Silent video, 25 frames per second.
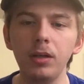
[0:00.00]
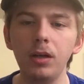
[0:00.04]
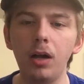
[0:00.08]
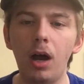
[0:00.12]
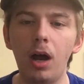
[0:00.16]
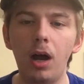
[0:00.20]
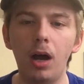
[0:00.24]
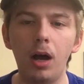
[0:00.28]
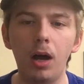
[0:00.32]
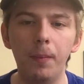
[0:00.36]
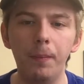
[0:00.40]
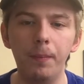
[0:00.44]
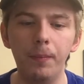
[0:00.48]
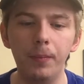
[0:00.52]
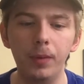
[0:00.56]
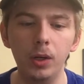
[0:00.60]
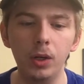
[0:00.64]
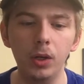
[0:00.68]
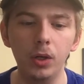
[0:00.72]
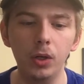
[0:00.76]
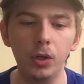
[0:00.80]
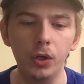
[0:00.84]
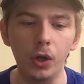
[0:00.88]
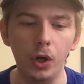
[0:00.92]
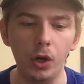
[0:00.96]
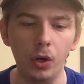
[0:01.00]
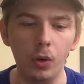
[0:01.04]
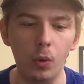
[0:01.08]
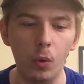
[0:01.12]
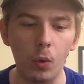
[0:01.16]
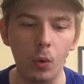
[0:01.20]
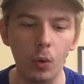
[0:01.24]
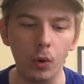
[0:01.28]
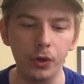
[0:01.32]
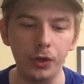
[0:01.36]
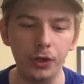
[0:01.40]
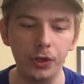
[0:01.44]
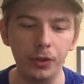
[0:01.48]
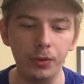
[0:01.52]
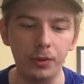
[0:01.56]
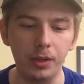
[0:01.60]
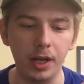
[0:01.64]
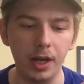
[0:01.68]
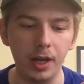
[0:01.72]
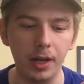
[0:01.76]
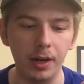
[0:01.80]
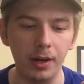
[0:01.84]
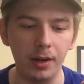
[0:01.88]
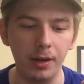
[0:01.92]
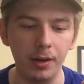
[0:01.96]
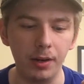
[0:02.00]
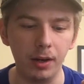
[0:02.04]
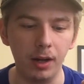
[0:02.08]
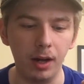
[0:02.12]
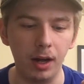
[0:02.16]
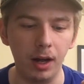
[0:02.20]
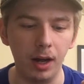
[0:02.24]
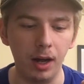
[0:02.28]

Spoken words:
or you can